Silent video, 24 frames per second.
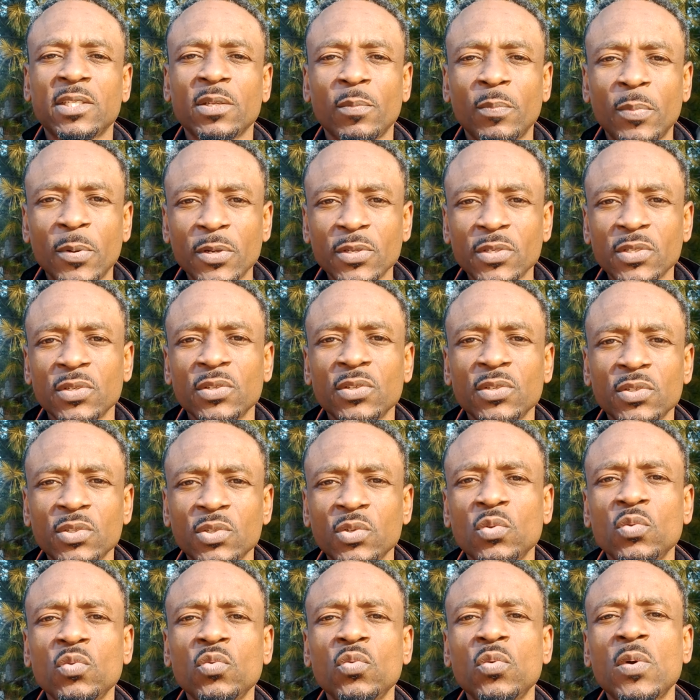So persons
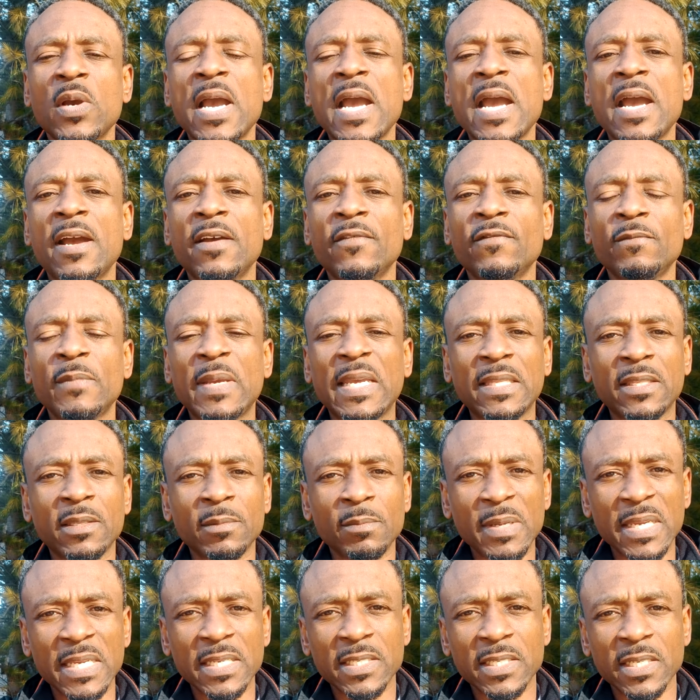who have met the
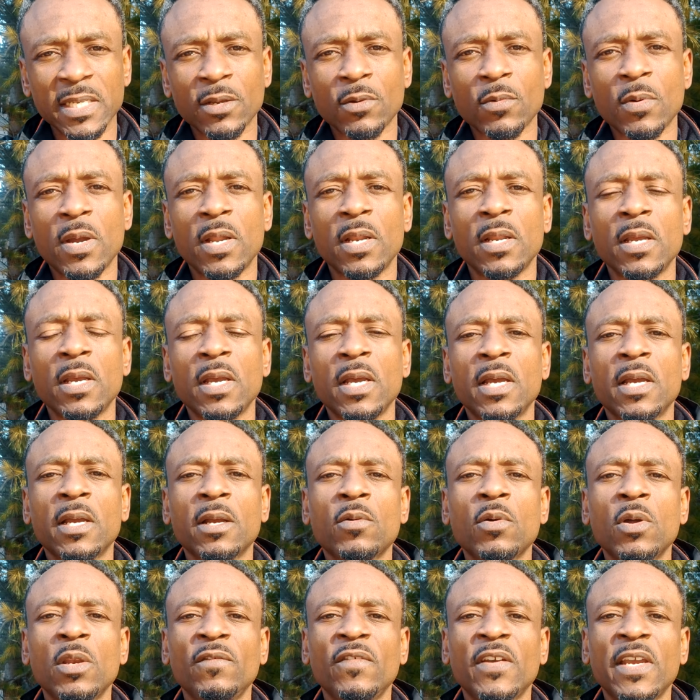basic
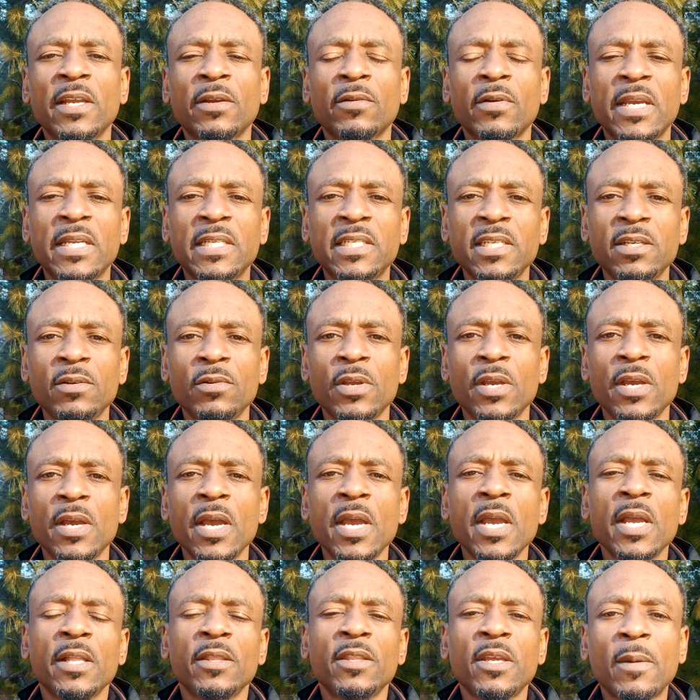qualifying criteria,
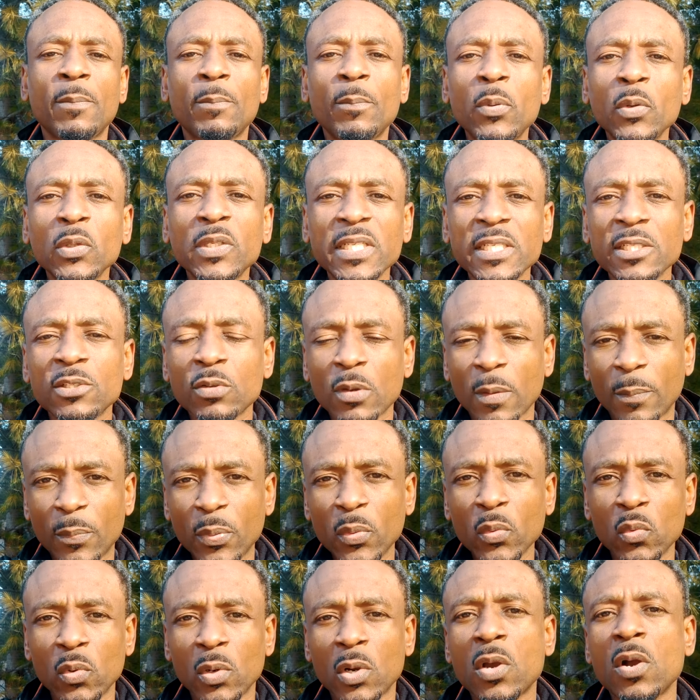they're put into a
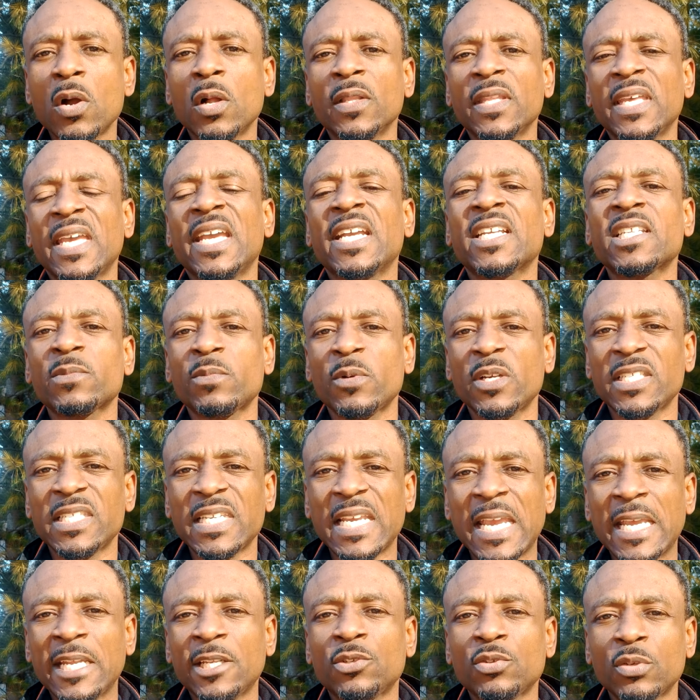pool called the express
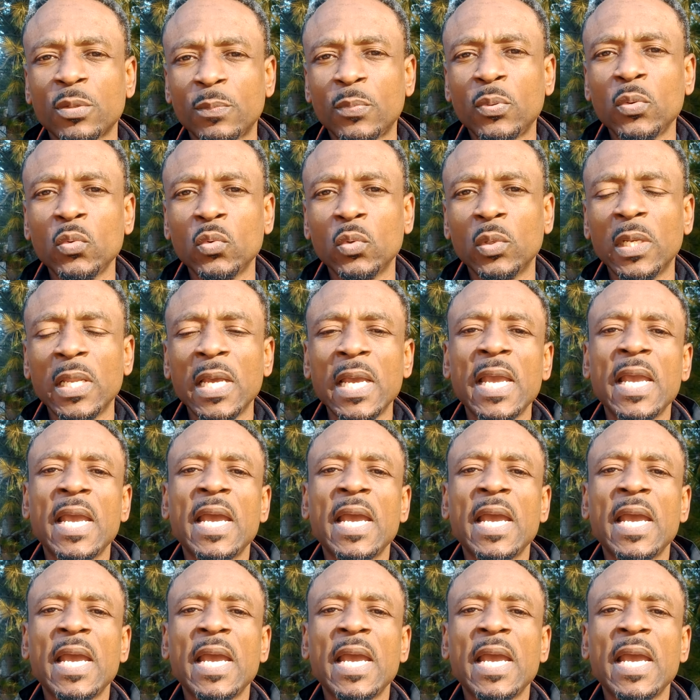entry pool.